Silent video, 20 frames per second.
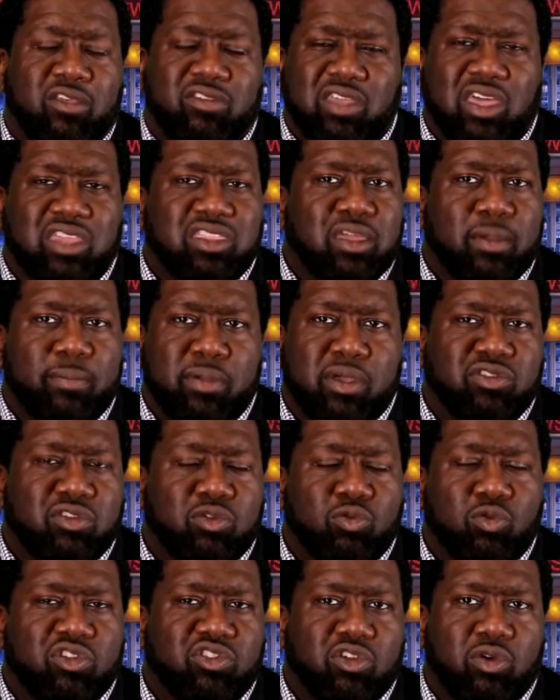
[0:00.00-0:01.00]
It's not their
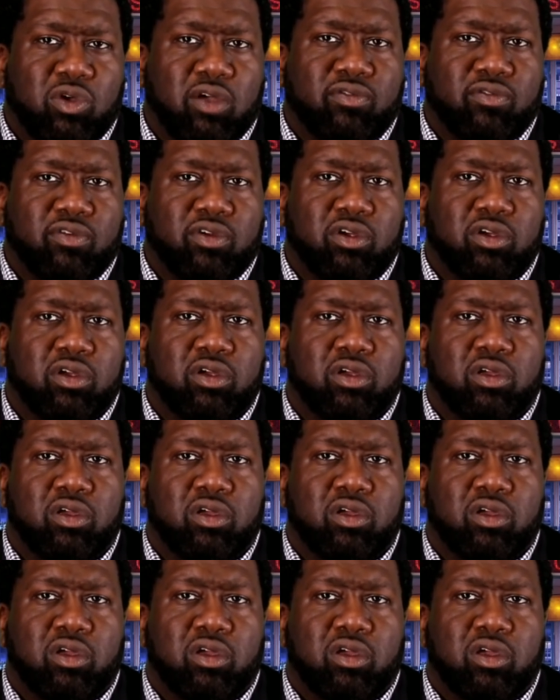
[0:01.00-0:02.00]
business whatsoever.
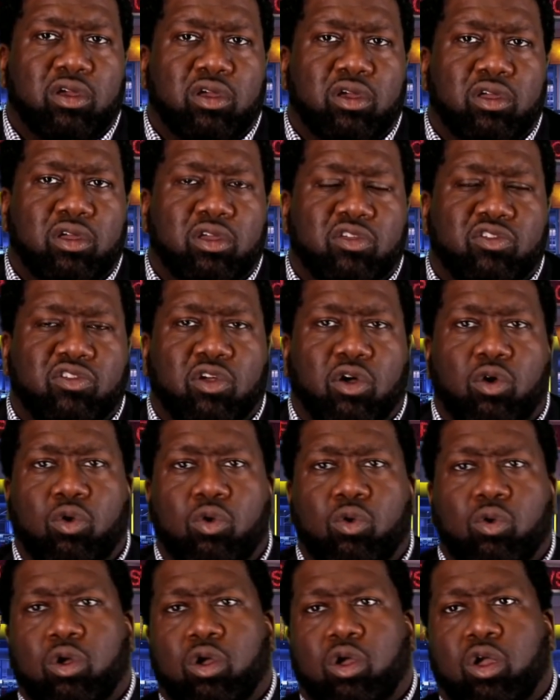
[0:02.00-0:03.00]

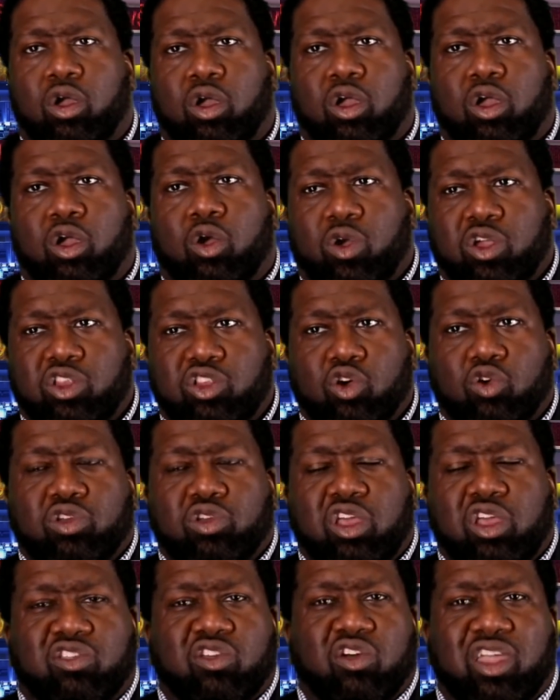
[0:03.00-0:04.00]
So we
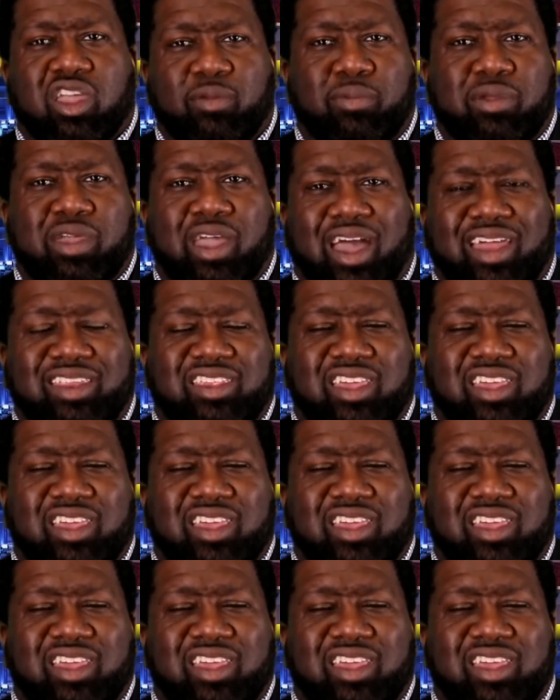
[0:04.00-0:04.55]
do need to be